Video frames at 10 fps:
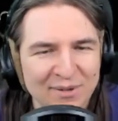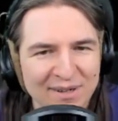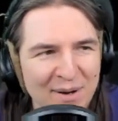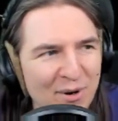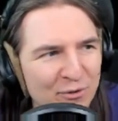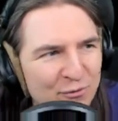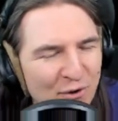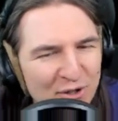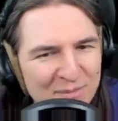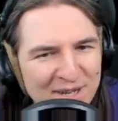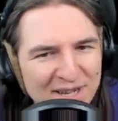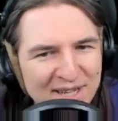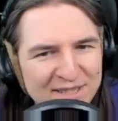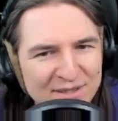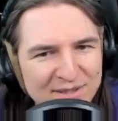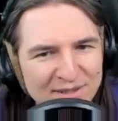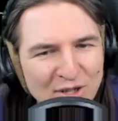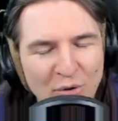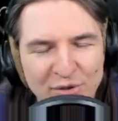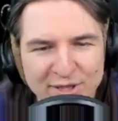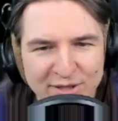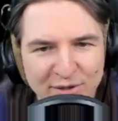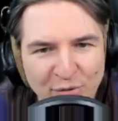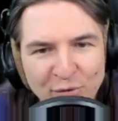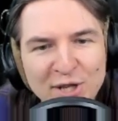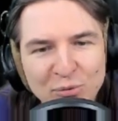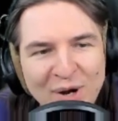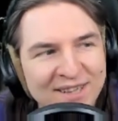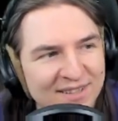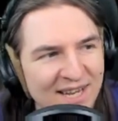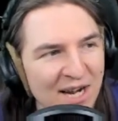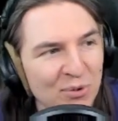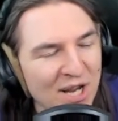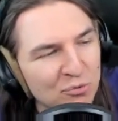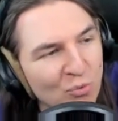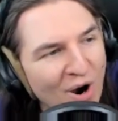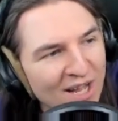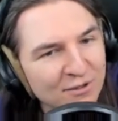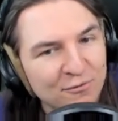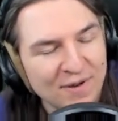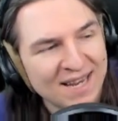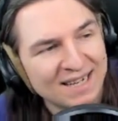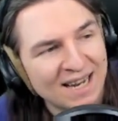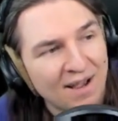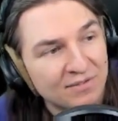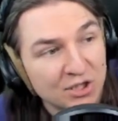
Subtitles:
about 4 minutes. No, sorry, 3:20, and we had one thing left.